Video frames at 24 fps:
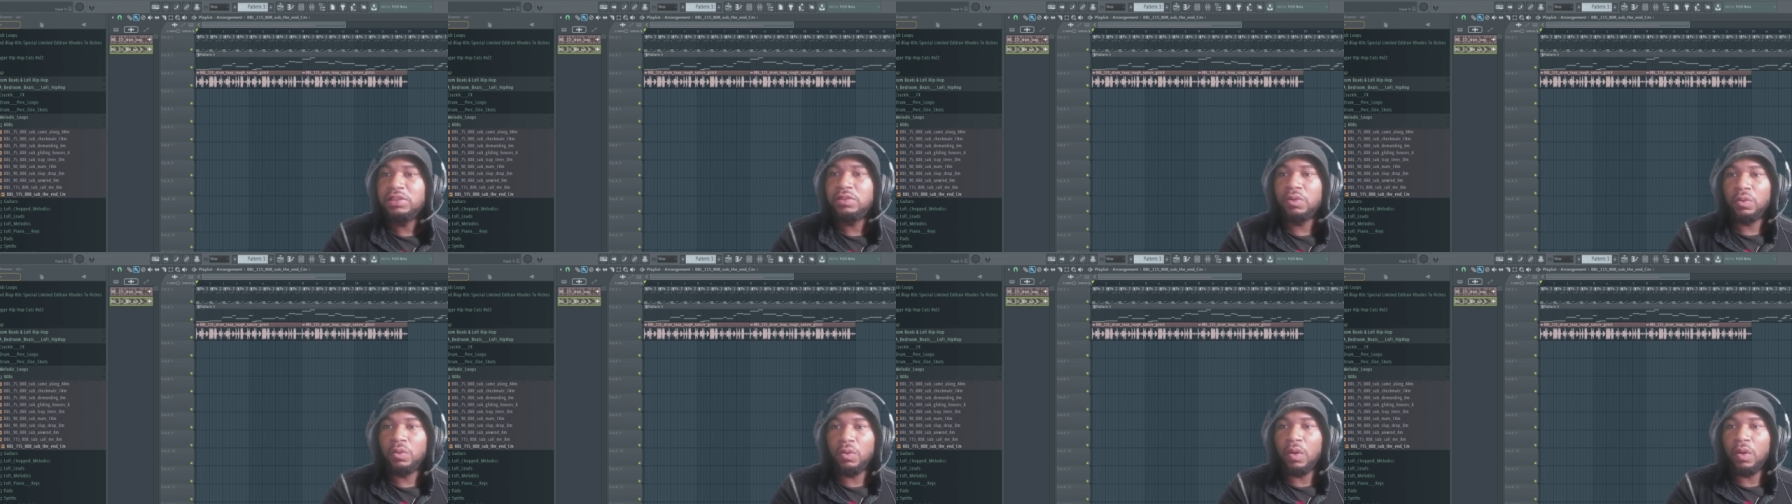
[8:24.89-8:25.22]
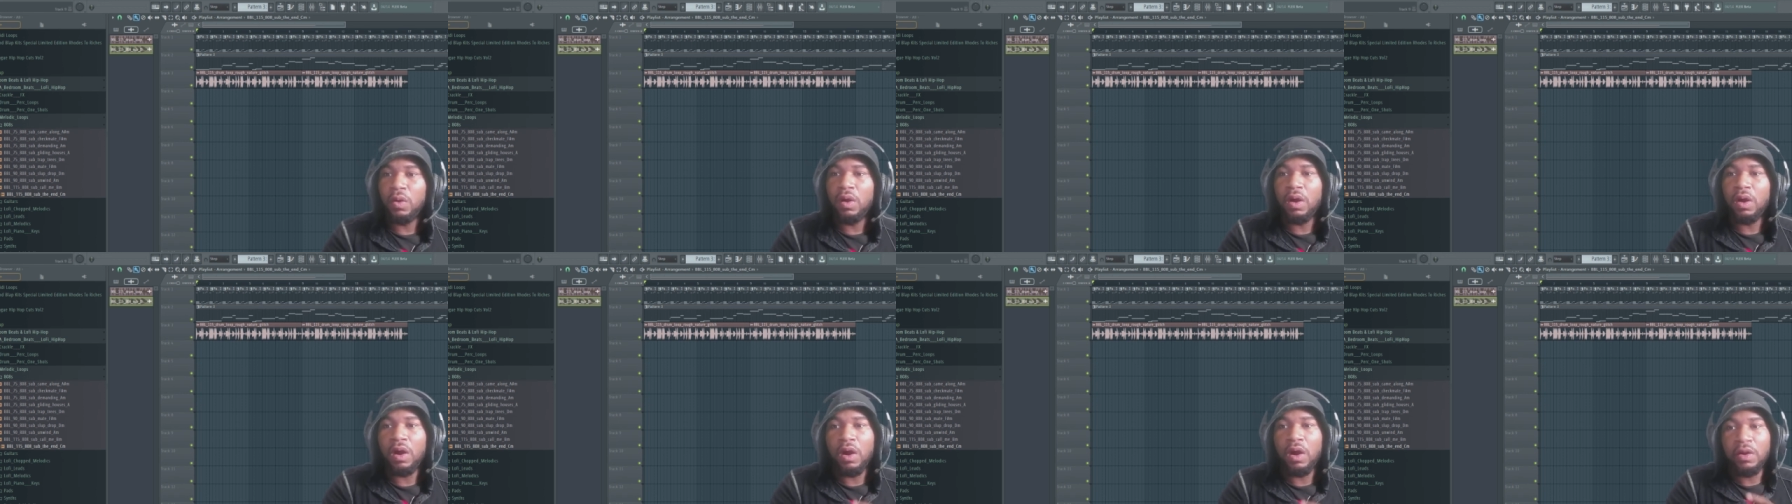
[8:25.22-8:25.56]
to
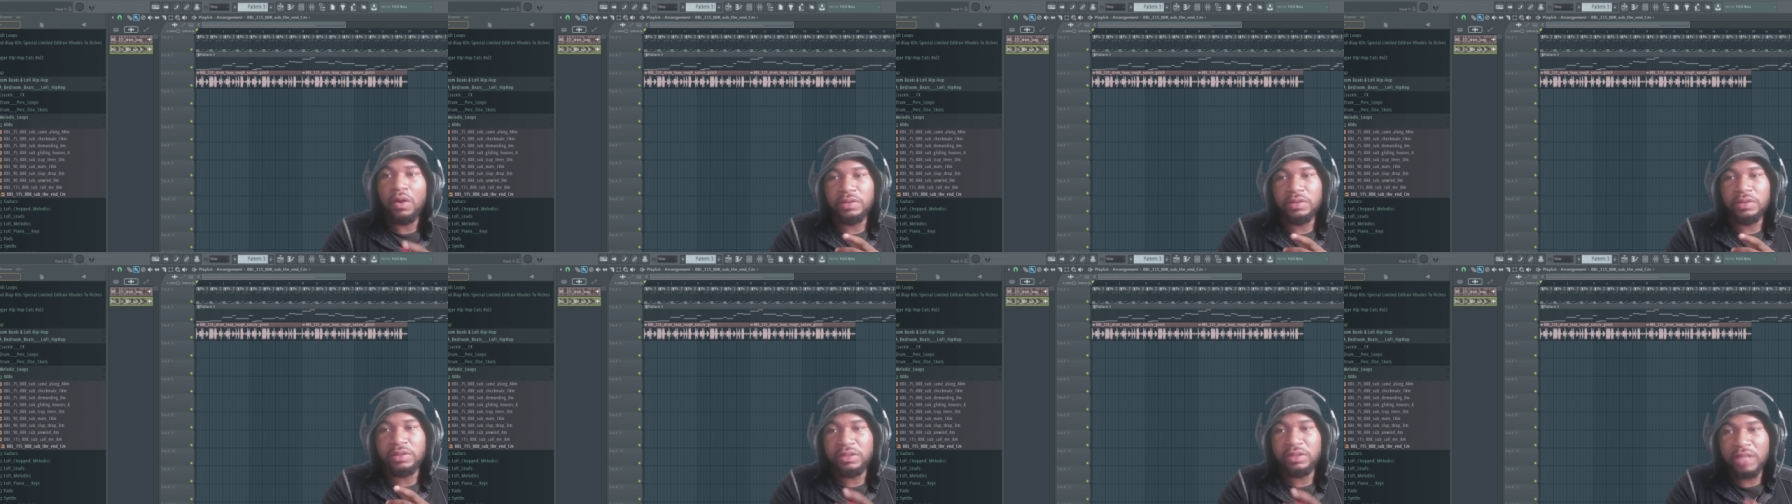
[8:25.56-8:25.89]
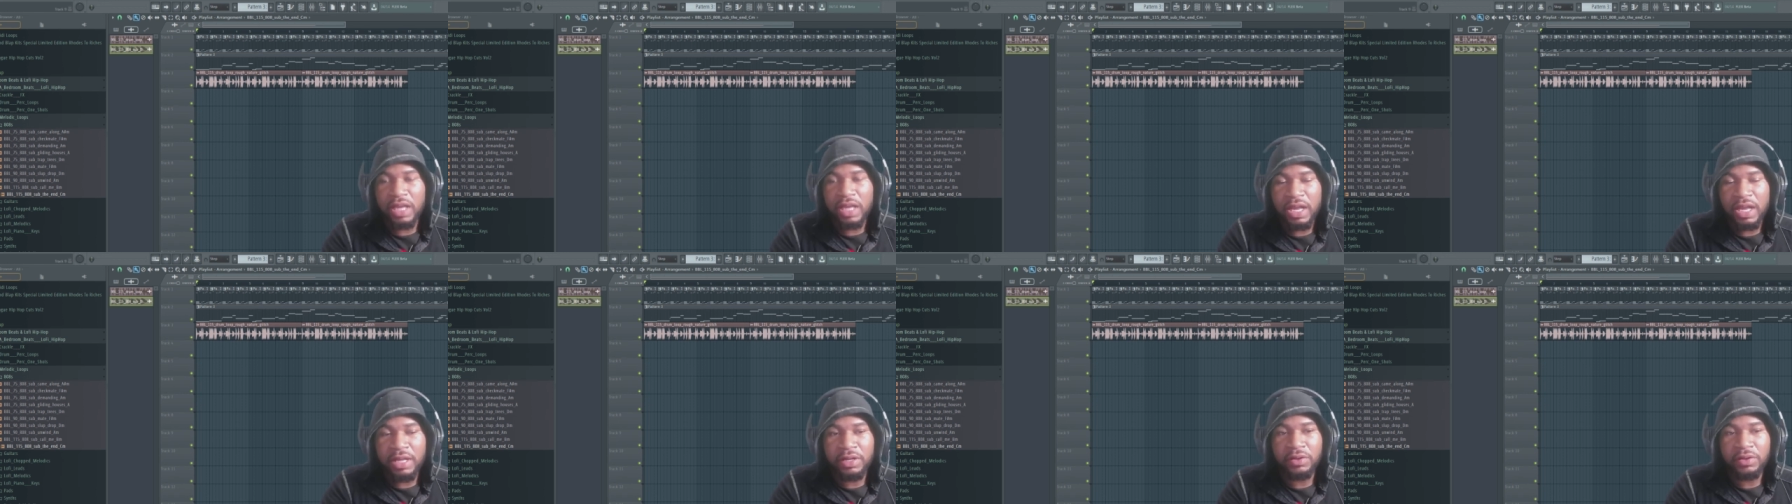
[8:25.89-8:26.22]

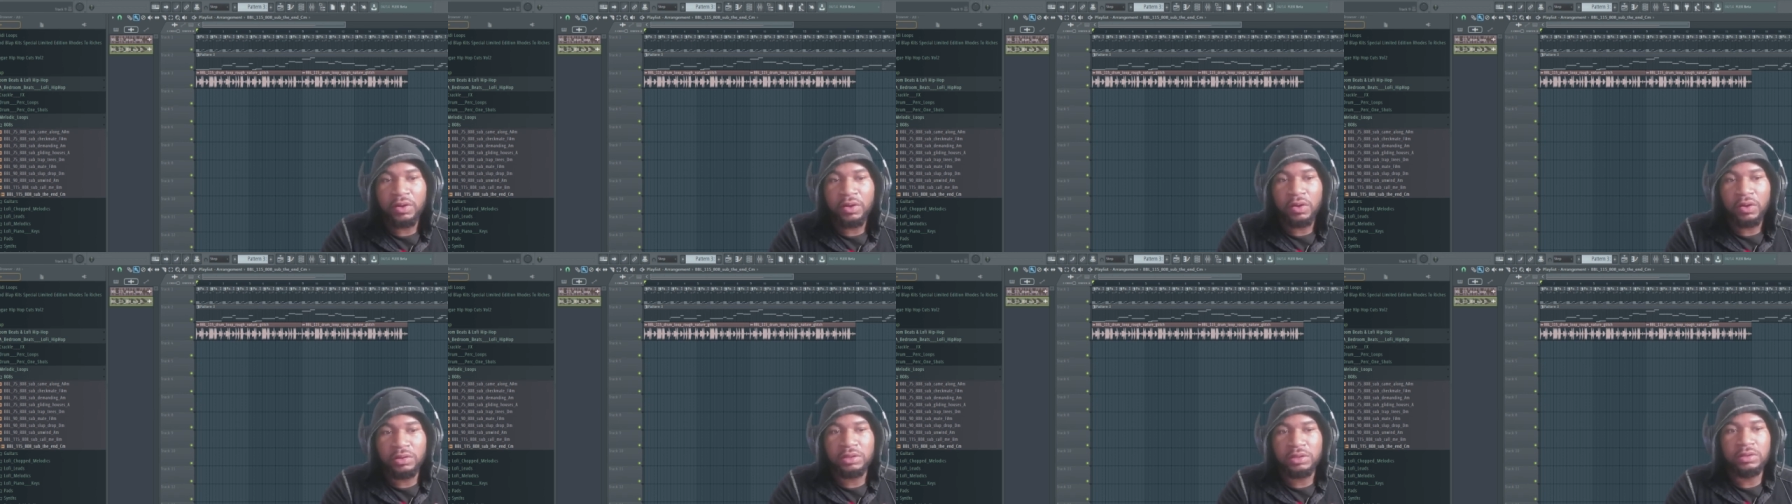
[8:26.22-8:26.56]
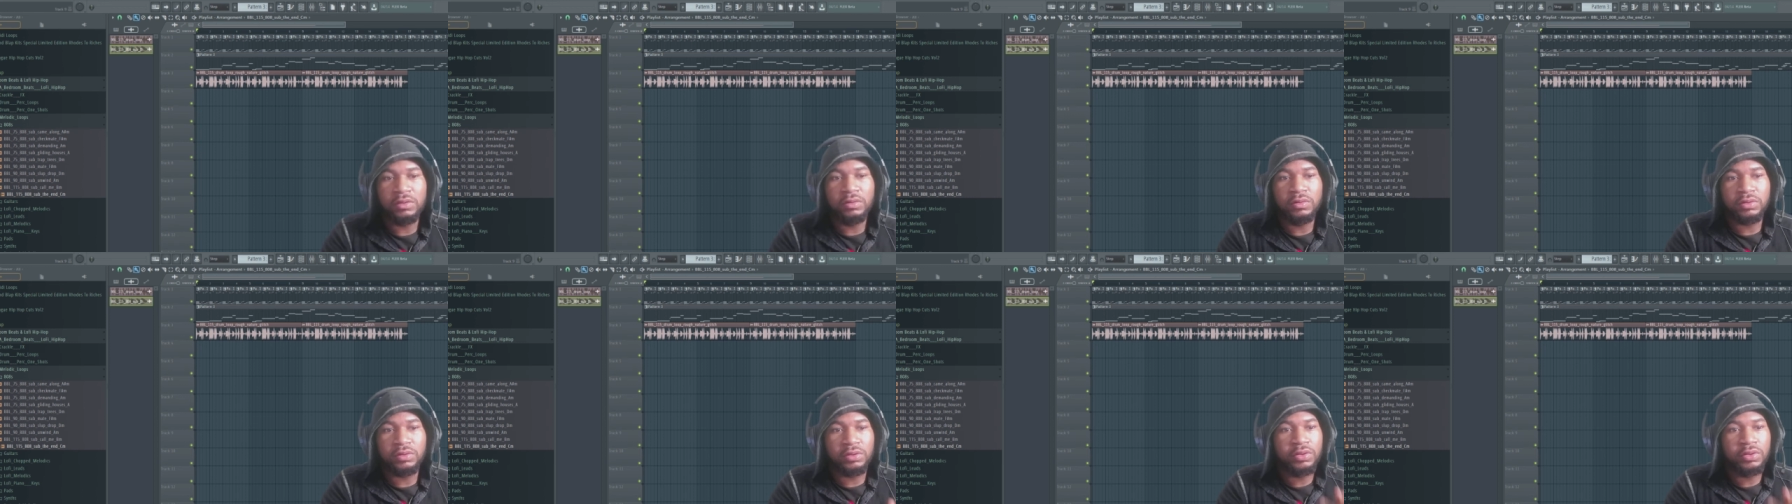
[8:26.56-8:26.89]
understand, and
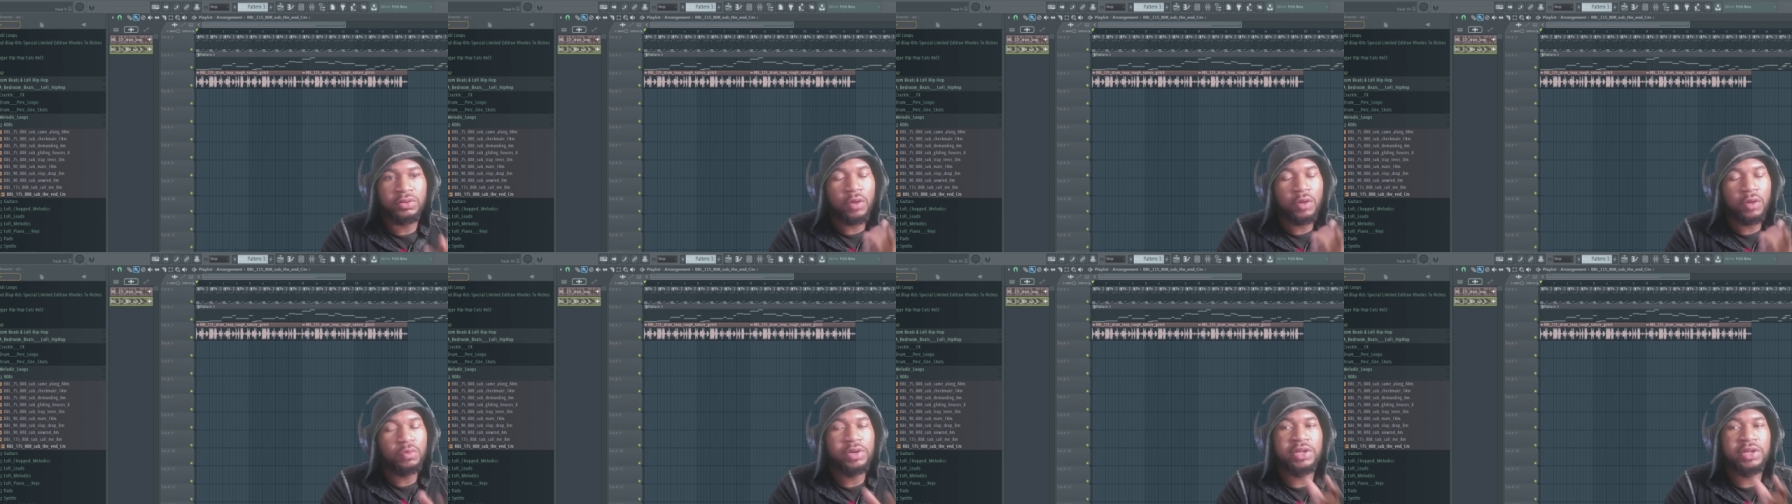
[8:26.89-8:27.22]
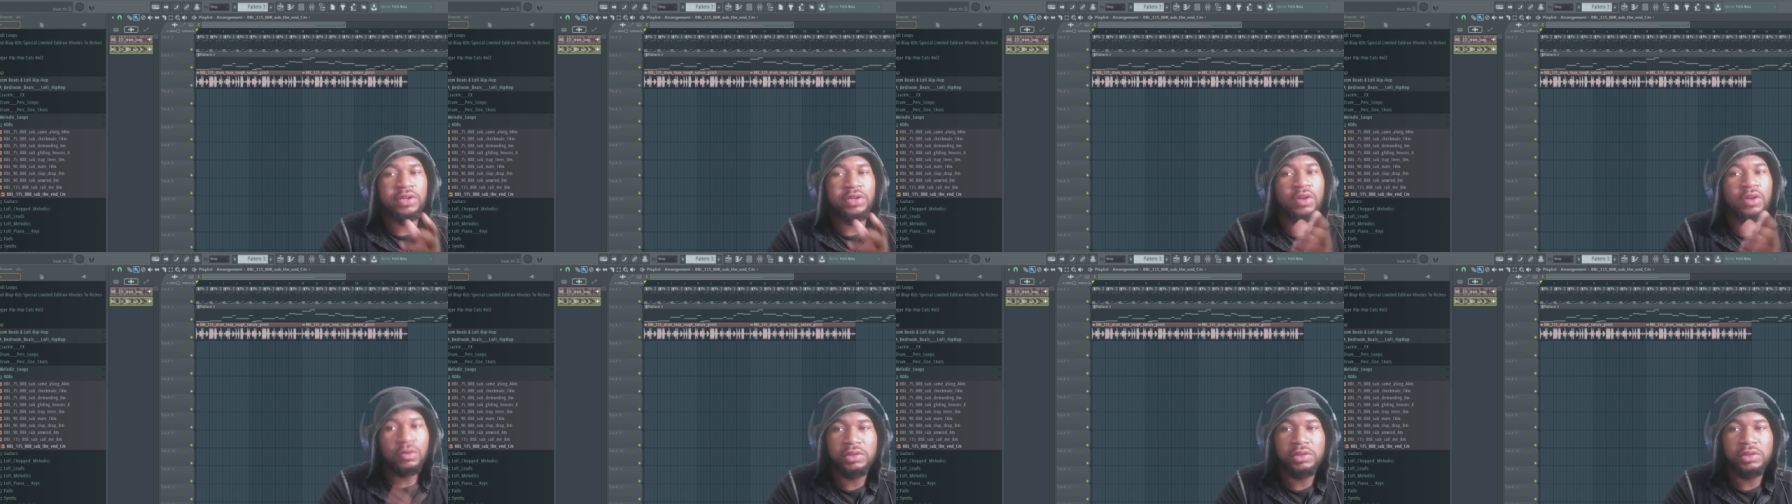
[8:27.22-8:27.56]
also to know
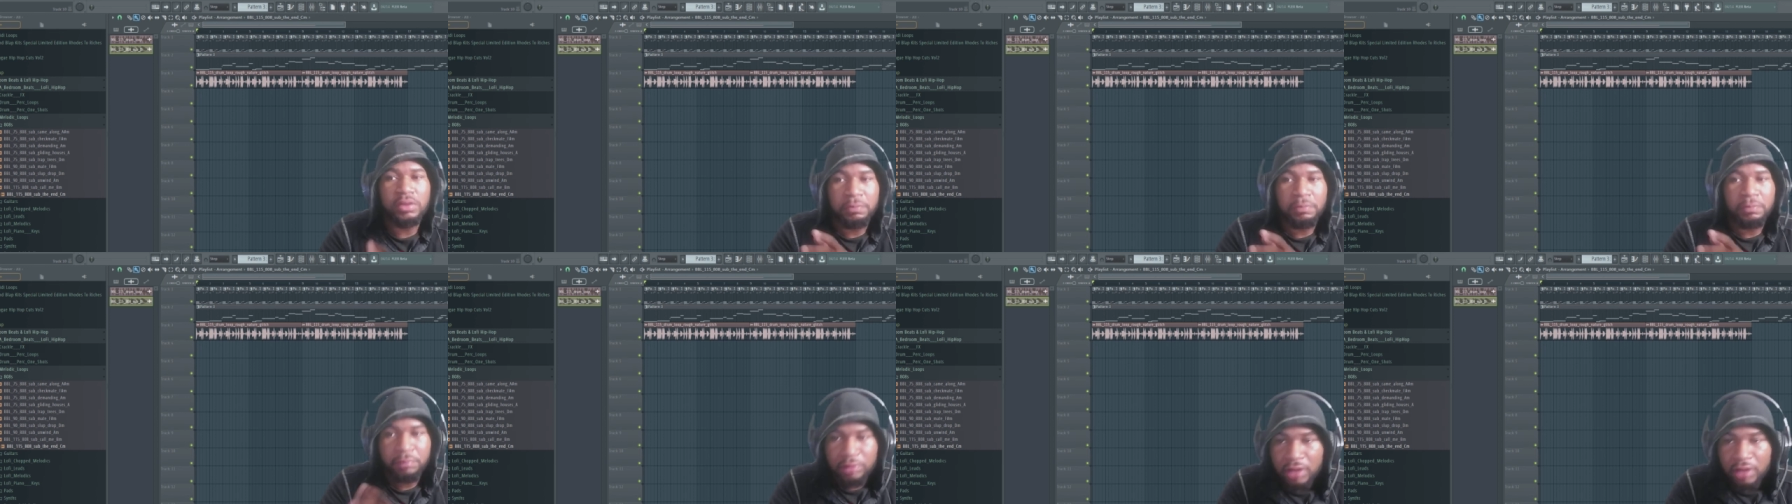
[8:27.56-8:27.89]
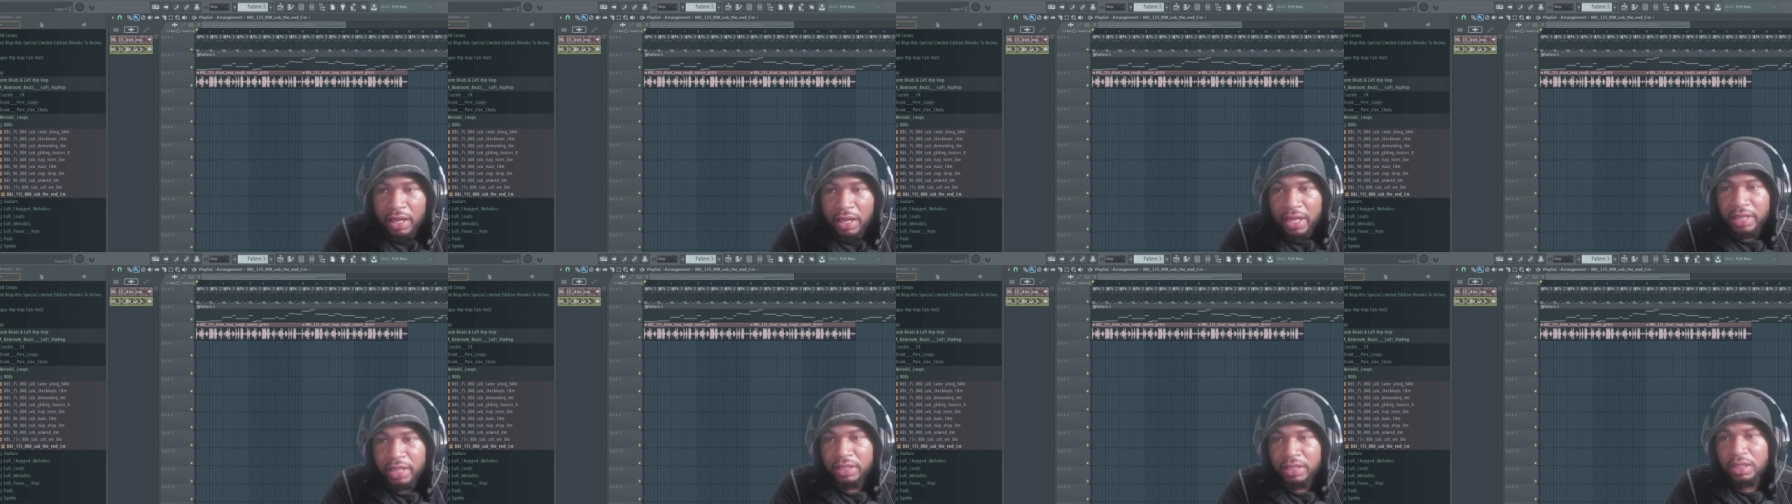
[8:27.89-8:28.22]
what notes to
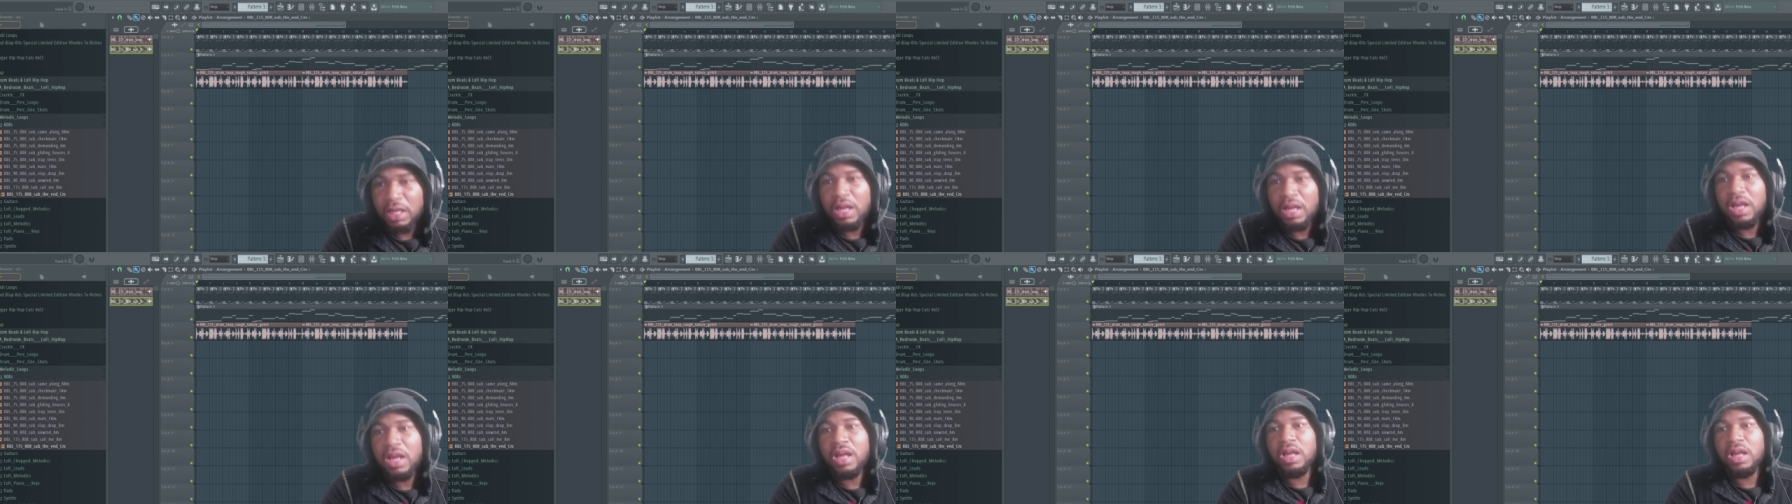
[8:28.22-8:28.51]
play